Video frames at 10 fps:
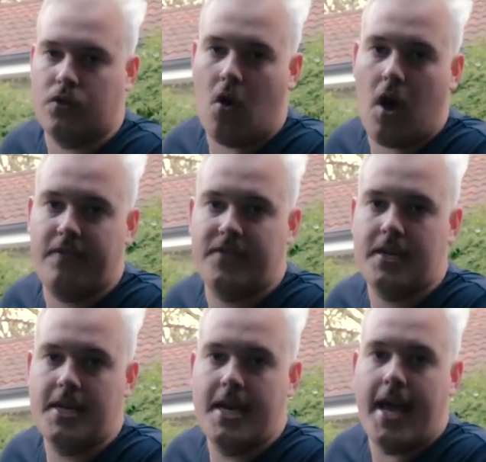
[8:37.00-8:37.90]
drives.
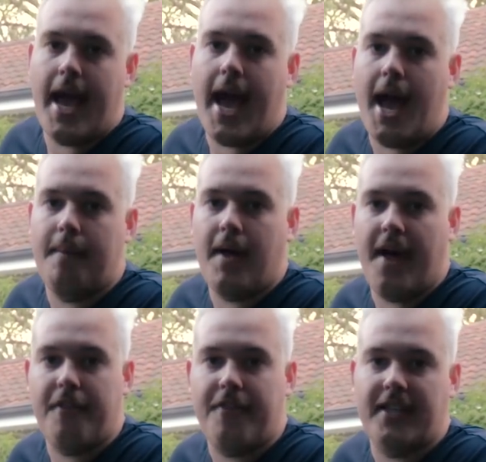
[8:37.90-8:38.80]
Um,
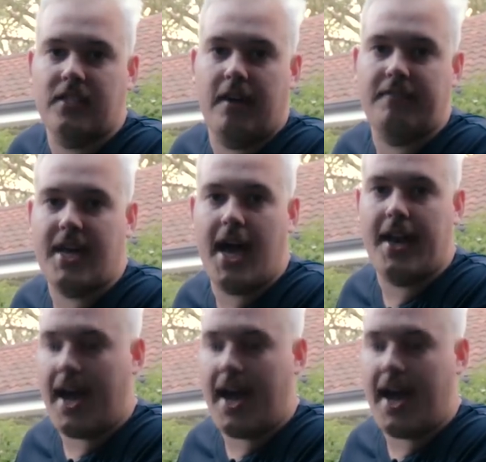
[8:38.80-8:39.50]
other things I've done